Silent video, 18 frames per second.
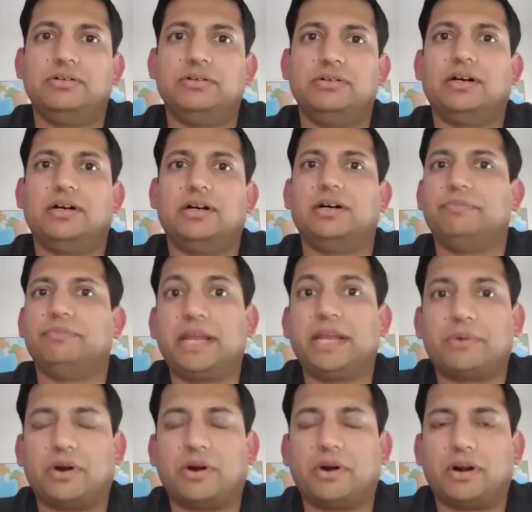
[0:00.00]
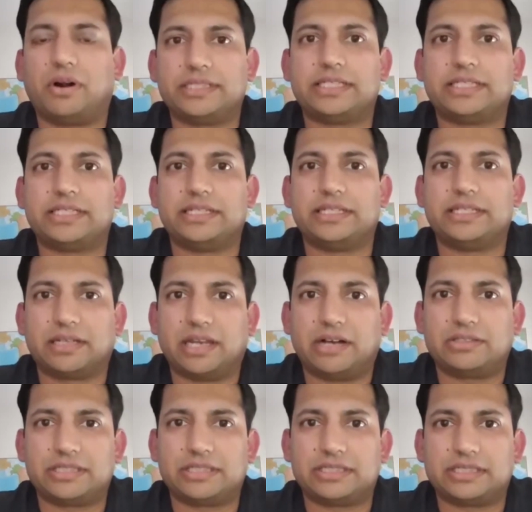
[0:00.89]
make progress in the cloud
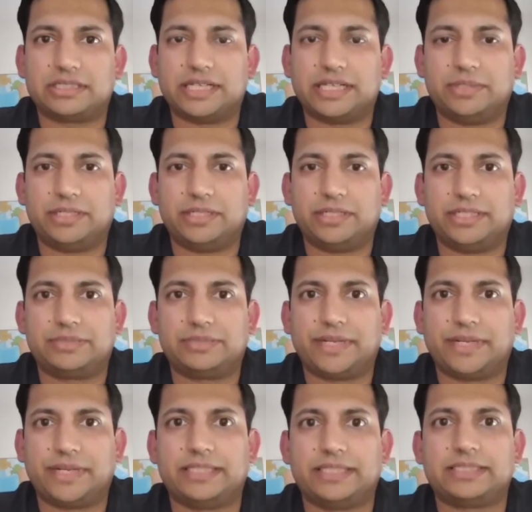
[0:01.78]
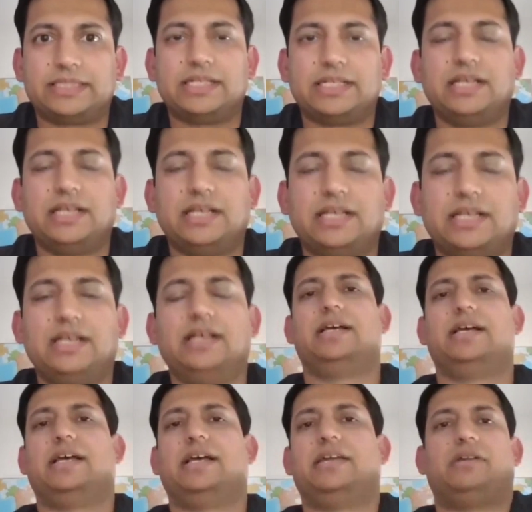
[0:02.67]
sustainability space.
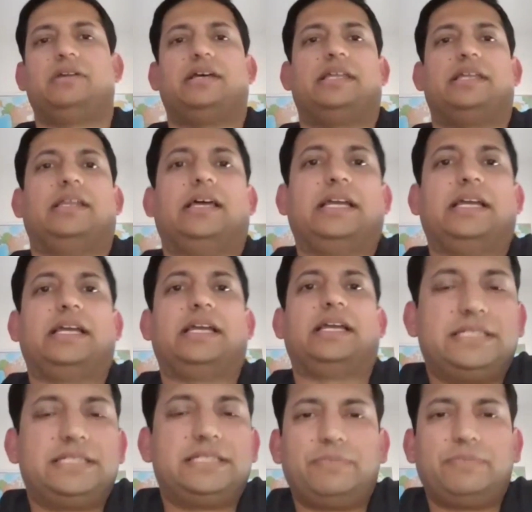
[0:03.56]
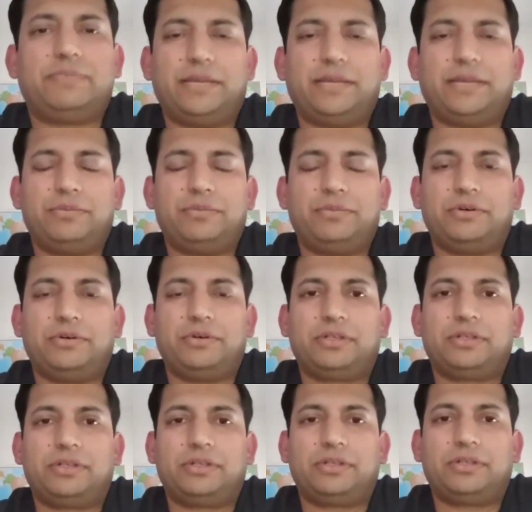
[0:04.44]
And an existing playbook that
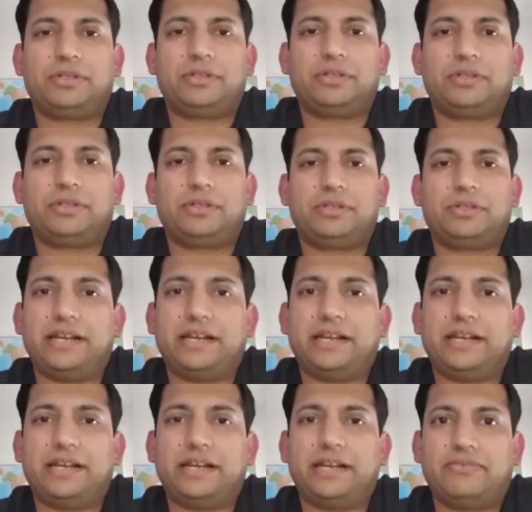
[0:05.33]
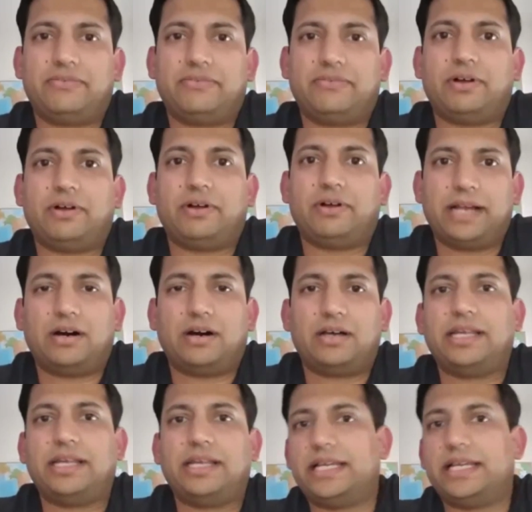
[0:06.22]
they generally fall back on
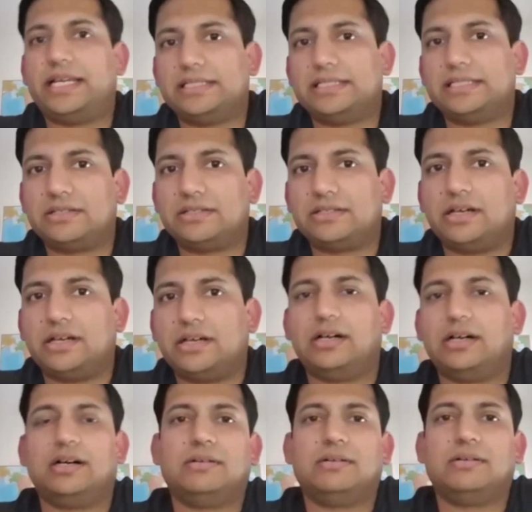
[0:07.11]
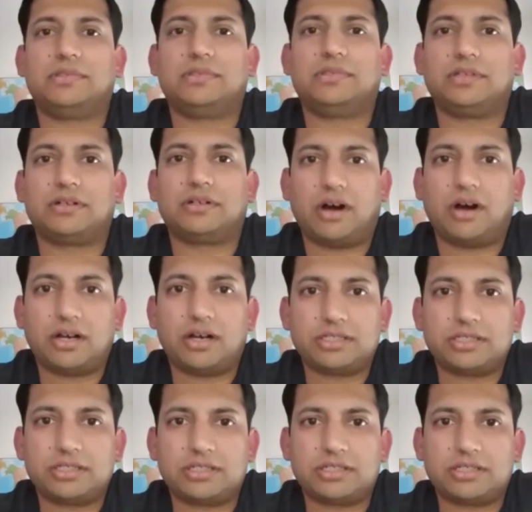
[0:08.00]
is the cost
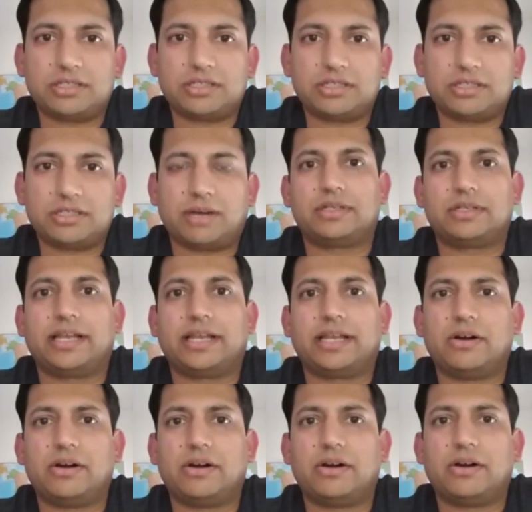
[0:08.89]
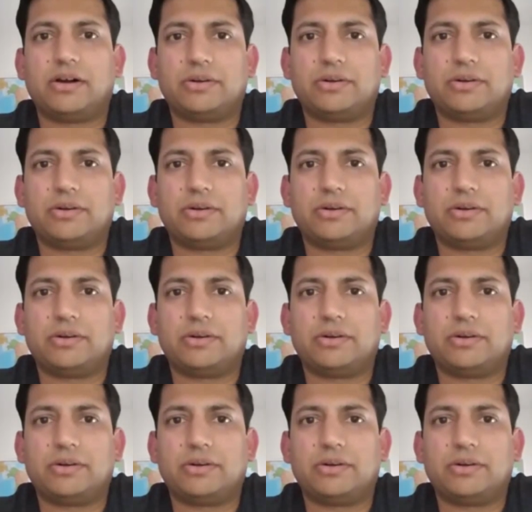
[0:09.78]
optimize. Like, how do I